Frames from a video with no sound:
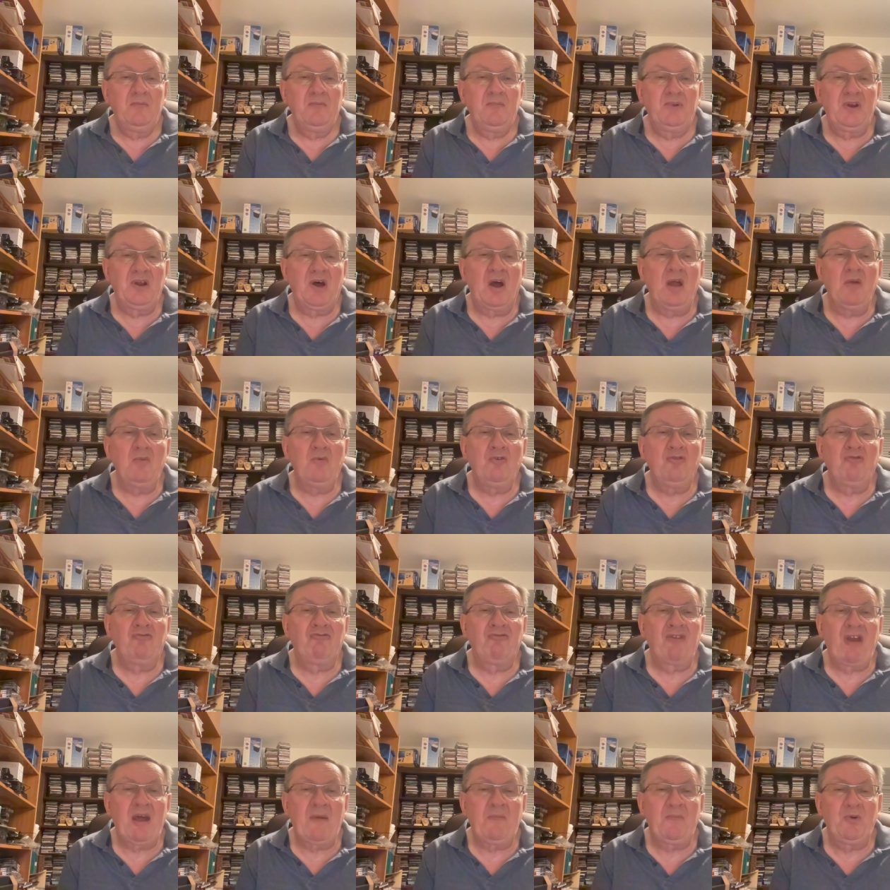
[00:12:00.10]
But I will
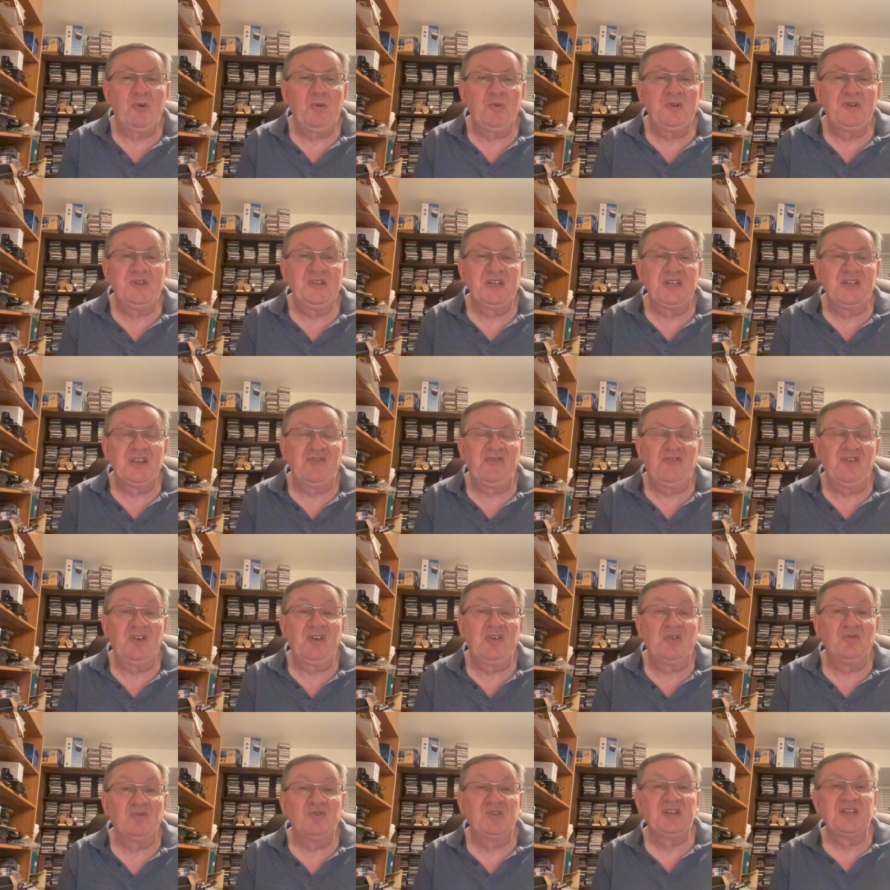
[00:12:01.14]
grapple with the
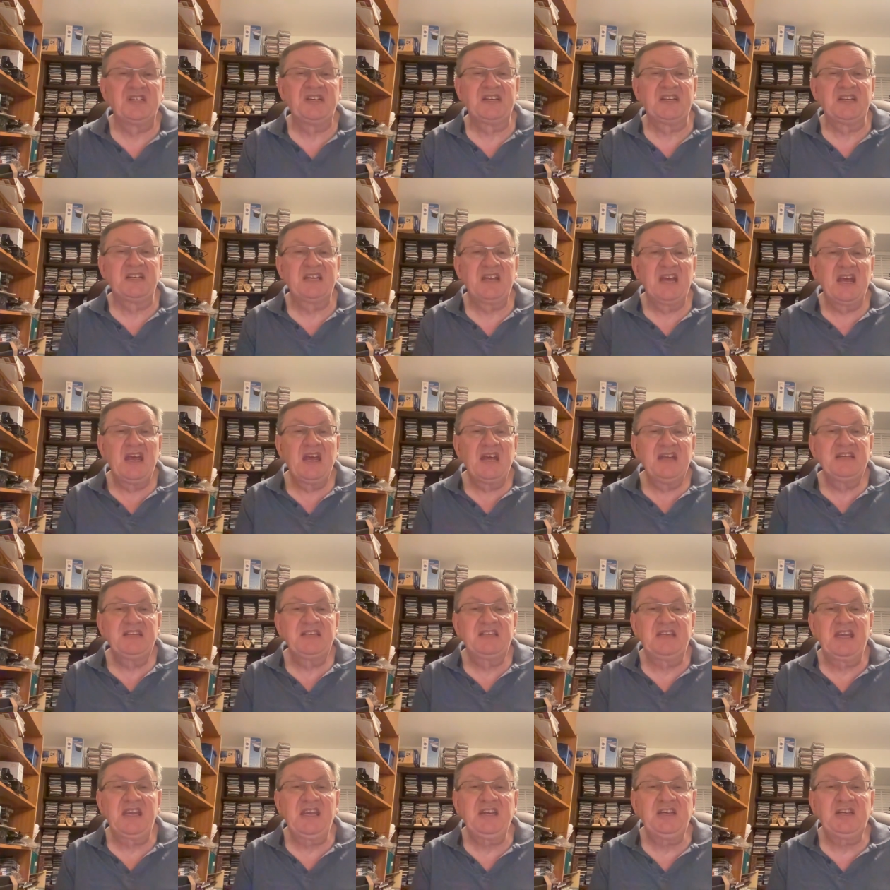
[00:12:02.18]
difficulties and
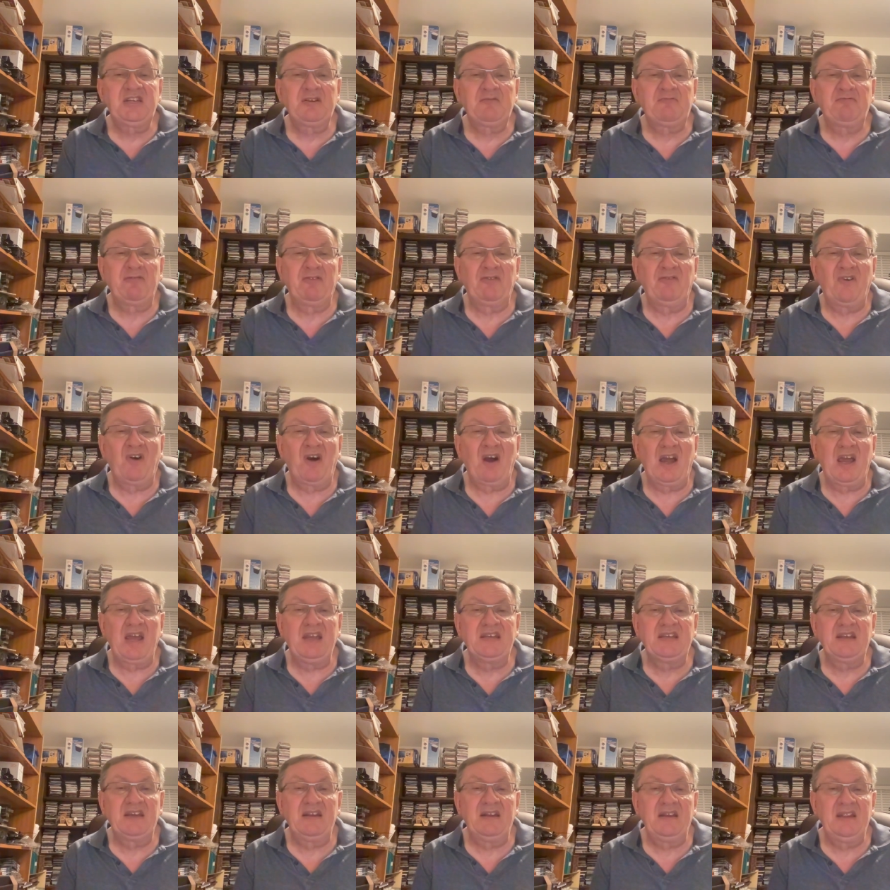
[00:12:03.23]
seek to
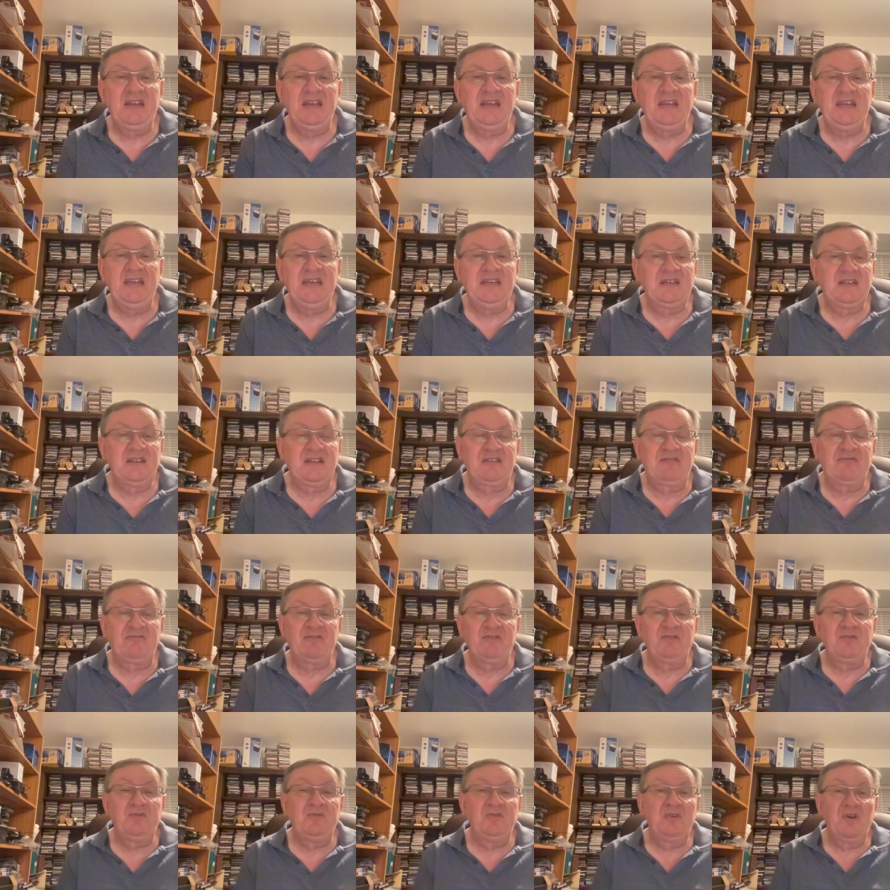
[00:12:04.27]
provide a lead
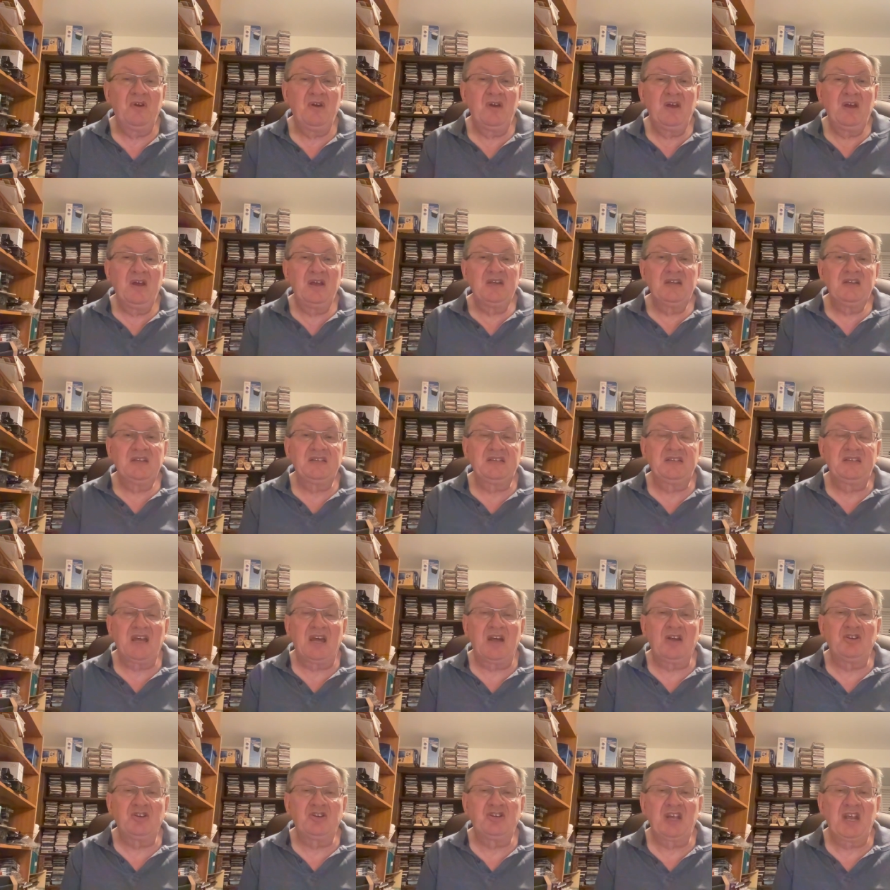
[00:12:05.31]
through
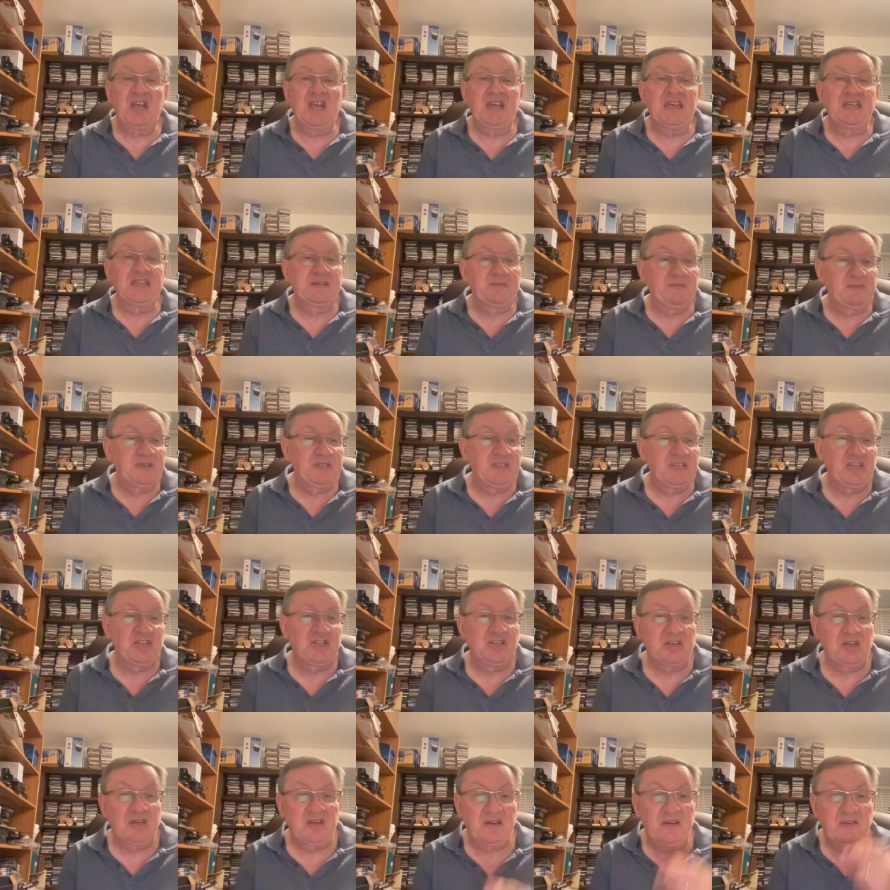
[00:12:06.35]
such
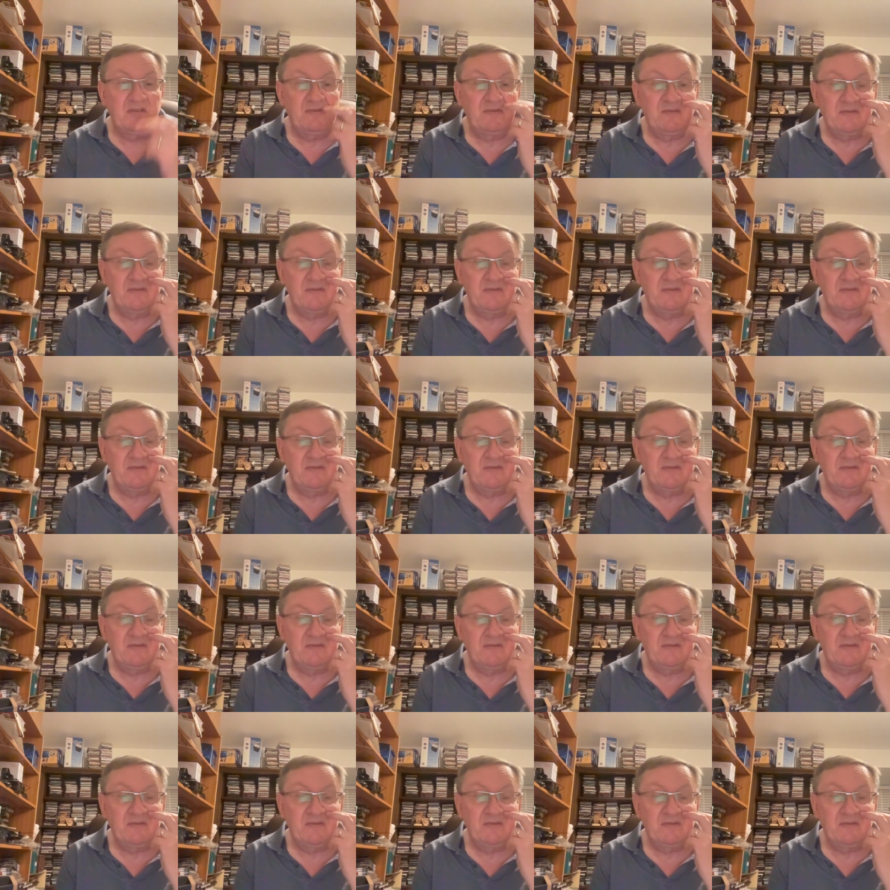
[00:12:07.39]
exposition.